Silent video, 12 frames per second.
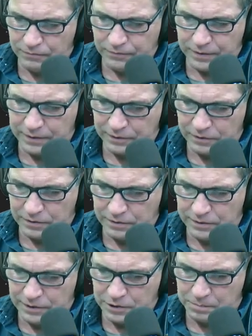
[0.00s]
find good
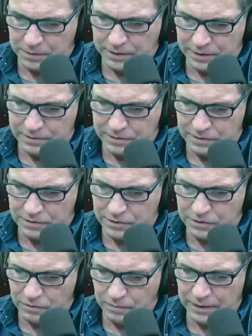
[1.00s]
deals because it's
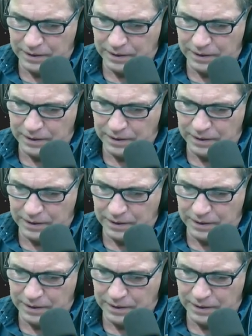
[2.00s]
so